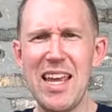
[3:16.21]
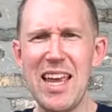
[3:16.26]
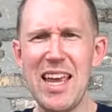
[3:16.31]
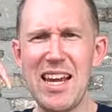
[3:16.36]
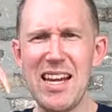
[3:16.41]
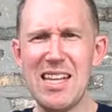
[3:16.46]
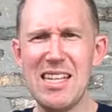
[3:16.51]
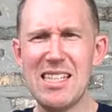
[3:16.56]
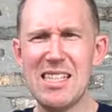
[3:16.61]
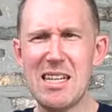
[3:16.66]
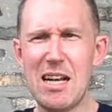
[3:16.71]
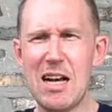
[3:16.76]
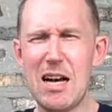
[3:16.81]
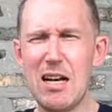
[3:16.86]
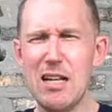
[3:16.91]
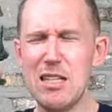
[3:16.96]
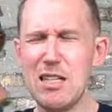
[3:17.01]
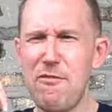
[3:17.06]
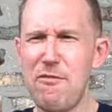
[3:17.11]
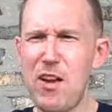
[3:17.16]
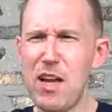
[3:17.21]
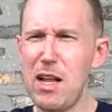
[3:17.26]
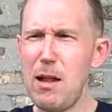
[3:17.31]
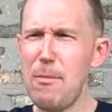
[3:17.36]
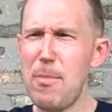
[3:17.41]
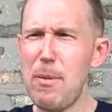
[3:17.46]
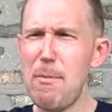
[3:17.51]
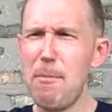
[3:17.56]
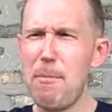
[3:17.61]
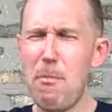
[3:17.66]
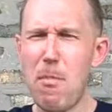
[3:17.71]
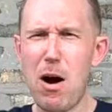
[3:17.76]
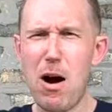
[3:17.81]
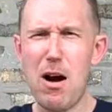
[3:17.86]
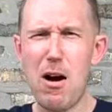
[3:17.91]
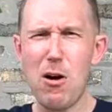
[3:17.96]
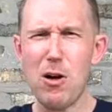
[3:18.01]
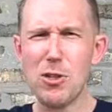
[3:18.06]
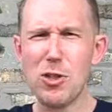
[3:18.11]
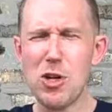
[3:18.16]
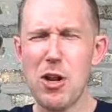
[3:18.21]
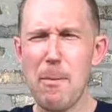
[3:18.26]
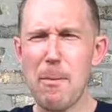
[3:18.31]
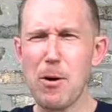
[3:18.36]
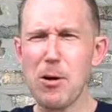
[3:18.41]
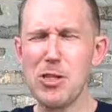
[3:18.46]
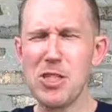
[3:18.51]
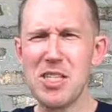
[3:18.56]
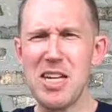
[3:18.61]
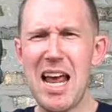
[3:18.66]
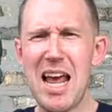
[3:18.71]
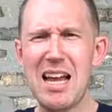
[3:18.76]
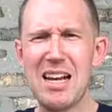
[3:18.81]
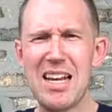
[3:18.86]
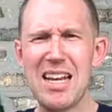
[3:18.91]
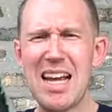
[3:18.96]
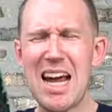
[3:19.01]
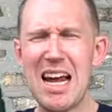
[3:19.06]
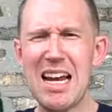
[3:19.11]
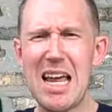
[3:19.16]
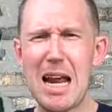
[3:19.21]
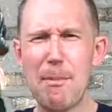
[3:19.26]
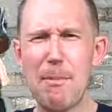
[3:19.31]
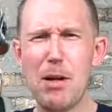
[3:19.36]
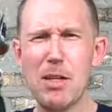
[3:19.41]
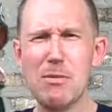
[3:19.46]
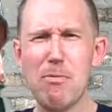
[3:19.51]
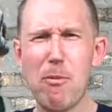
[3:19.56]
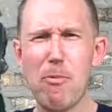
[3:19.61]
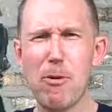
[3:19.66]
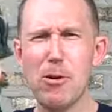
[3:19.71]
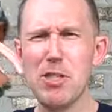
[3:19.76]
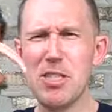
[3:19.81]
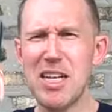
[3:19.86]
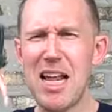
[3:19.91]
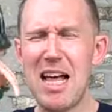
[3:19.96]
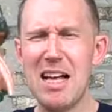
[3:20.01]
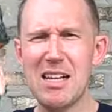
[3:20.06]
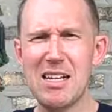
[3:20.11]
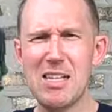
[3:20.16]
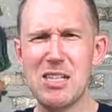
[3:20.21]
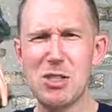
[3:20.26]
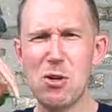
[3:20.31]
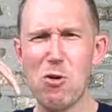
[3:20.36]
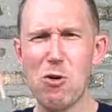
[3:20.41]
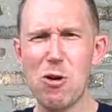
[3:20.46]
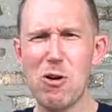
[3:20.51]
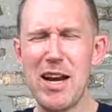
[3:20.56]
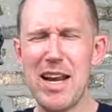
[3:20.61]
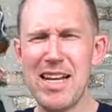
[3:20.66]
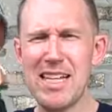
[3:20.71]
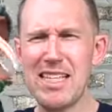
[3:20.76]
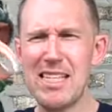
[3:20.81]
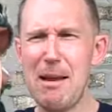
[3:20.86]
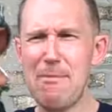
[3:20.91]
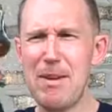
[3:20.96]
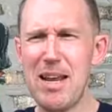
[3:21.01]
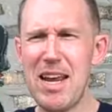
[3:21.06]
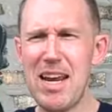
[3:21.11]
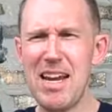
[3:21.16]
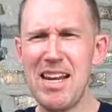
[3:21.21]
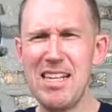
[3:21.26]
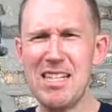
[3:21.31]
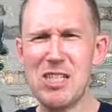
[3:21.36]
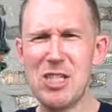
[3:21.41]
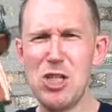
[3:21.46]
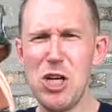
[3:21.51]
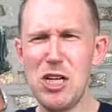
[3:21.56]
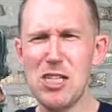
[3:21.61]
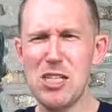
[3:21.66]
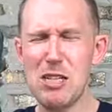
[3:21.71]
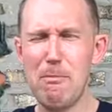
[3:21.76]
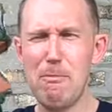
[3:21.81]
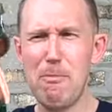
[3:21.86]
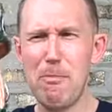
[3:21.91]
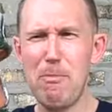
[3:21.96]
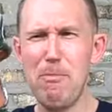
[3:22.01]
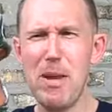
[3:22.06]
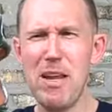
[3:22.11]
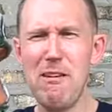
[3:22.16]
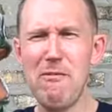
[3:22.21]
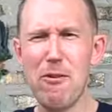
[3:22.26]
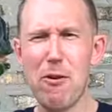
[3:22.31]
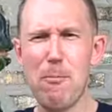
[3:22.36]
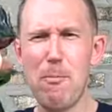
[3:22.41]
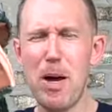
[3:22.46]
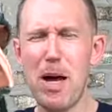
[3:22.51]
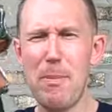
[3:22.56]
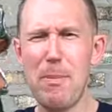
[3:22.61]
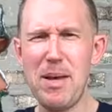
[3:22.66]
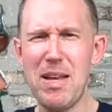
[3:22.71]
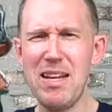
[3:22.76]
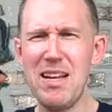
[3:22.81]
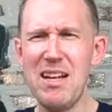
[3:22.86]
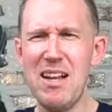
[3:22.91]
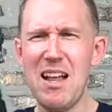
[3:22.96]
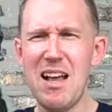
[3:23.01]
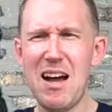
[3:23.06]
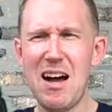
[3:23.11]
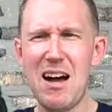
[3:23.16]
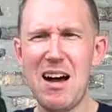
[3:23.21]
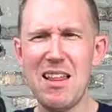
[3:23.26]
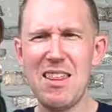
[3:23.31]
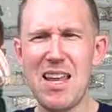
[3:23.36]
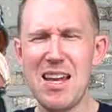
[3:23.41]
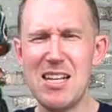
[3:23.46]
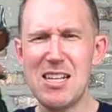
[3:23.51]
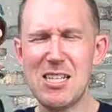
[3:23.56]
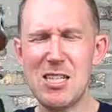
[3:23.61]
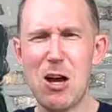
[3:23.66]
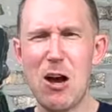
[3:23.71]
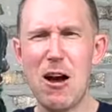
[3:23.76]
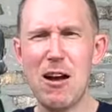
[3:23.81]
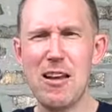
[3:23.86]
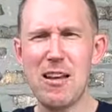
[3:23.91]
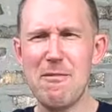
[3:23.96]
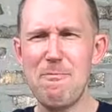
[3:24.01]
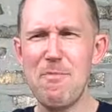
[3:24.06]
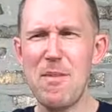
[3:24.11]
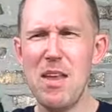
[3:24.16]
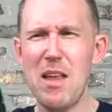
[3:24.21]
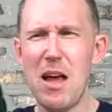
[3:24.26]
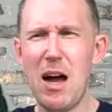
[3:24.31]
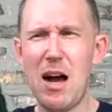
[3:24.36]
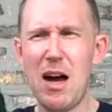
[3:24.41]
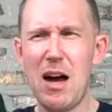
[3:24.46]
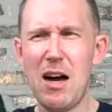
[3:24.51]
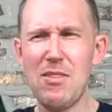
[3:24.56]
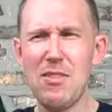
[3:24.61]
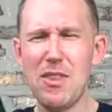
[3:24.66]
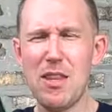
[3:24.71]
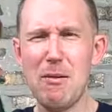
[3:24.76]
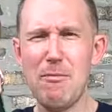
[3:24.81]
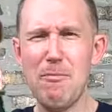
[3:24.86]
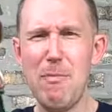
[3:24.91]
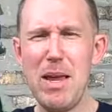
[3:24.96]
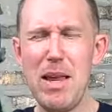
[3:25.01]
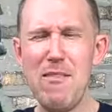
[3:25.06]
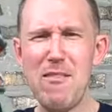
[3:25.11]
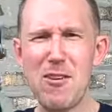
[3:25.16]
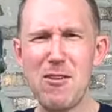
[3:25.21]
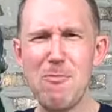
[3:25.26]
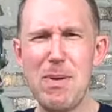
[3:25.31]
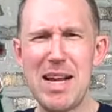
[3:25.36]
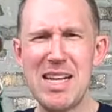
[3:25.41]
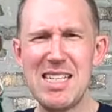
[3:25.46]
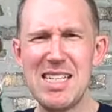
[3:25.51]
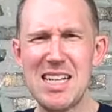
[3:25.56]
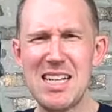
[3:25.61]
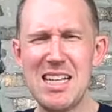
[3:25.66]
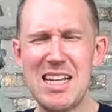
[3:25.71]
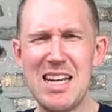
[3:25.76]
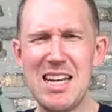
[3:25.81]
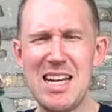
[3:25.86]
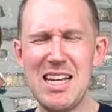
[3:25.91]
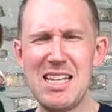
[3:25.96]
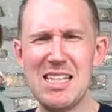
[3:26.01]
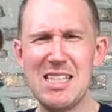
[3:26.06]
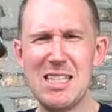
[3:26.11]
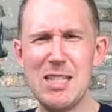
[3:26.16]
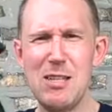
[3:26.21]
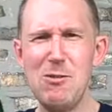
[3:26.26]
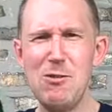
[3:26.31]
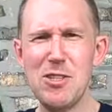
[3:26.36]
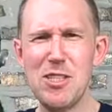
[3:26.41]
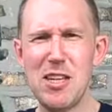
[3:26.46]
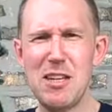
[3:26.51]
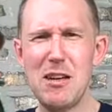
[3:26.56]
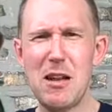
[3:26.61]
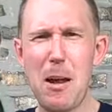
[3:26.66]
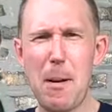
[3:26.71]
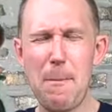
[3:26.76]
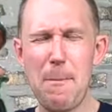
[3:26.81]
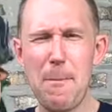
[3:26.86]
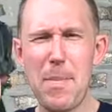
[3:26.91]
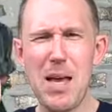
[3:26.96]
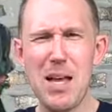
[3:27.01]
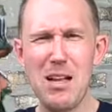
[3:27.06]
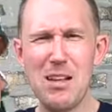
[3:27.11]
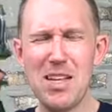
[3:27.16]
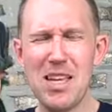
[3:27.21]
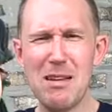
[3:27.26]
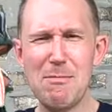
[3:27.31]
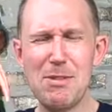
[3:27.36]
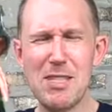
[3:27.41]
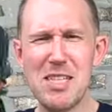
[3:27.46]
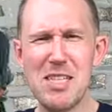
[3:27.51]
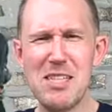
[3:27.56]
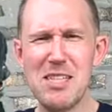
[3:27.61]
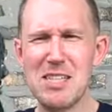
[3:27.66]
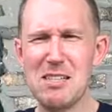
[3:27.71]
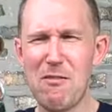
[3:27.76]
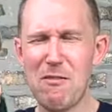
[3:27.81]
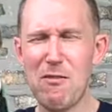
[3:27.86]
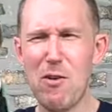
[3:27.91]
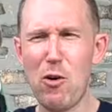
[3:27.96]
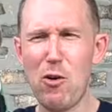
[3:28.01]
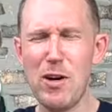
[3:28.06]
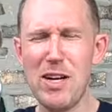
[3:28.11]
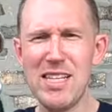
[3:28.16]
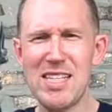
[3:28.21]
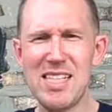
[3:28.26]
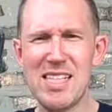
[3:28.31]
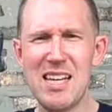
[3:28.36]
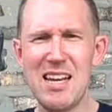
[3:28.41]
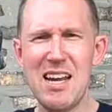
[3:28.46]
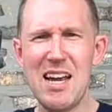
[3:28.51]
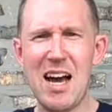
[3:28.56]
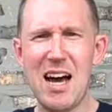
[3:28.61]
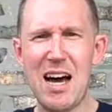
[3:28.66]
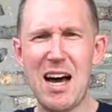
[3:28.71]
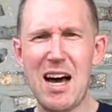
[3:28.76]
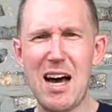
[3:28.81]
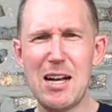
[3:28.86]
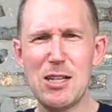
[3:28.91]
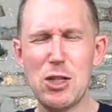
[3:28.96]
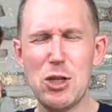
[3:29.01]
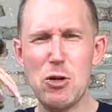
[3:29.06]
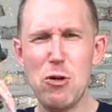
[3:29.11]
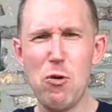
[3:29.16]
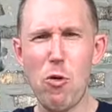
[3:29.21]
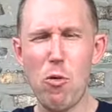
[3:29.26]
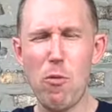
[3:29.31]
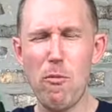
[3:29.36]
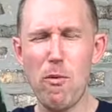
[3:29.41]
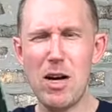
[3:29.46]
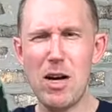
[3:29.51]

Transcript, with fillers: It is uh, developing uh, alternate personality, kind of like multiple personality disorder, except it is just the beaver puppet uh, that is talking. Uh, the beaver basically is using Mel Gibson's voice uh, to